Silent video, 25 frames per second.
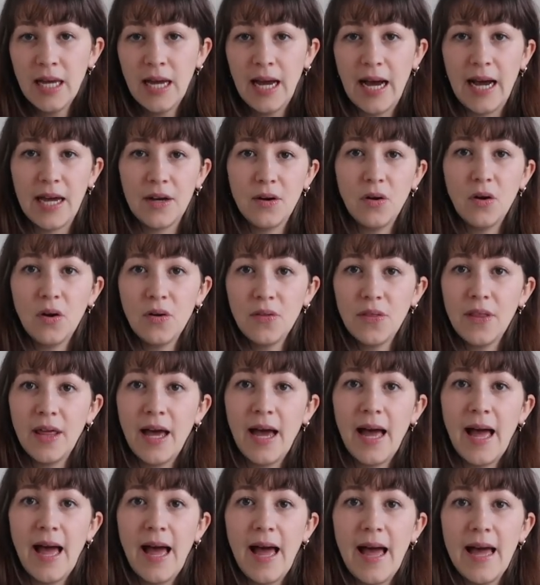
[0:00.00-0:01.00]
and on
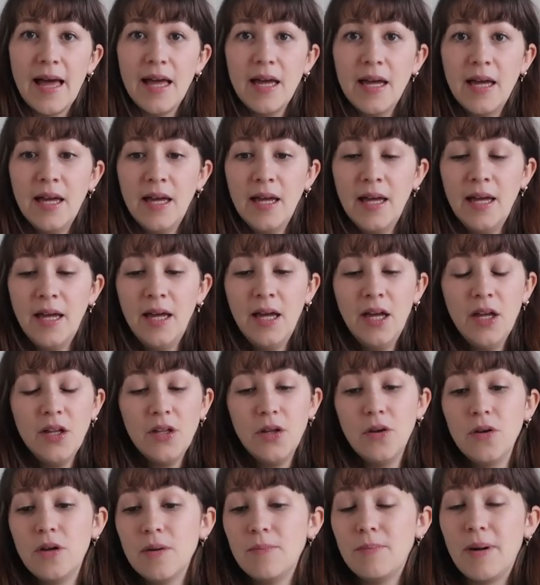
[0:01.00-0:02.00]
there
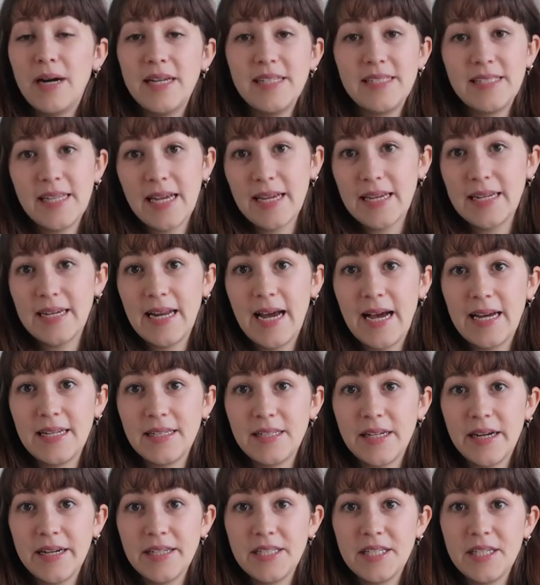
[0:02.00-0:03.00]
you can buy
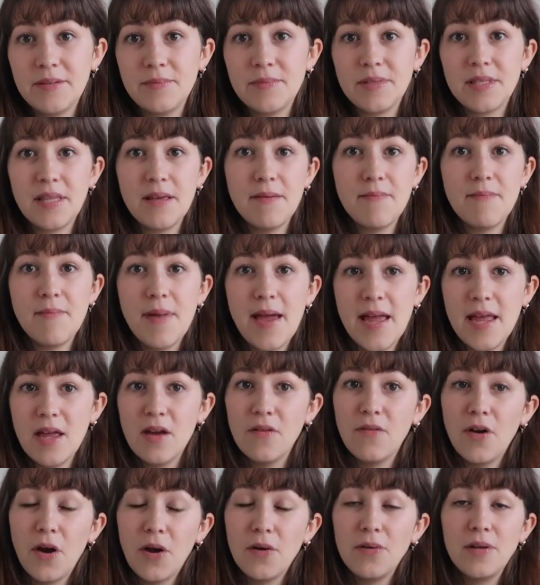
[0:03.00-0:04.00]
secondhand items that may
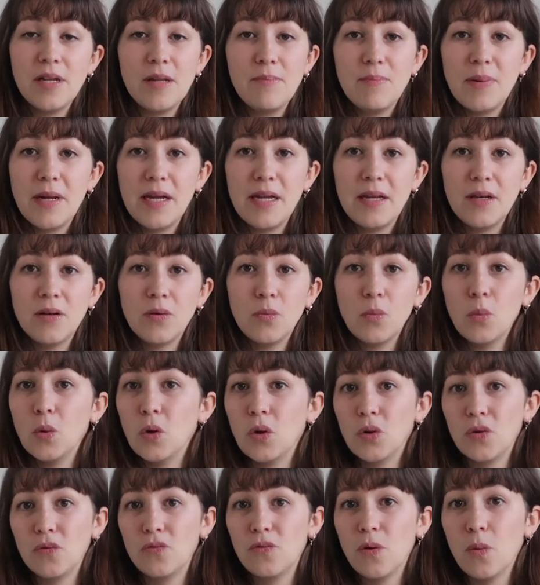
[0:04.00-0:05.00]
have only been
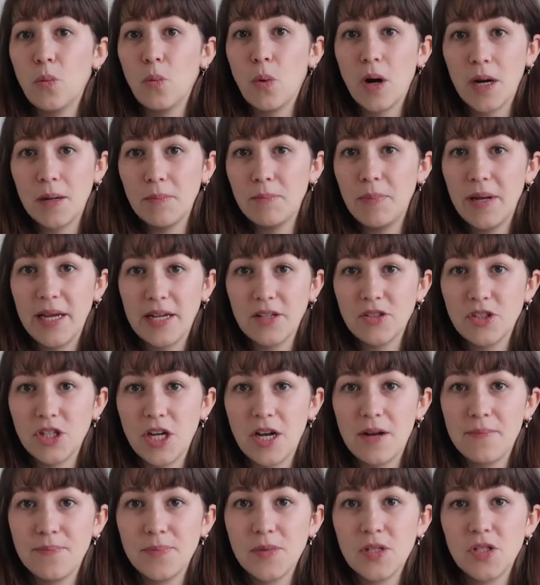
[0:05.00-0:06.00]
worn for one picture.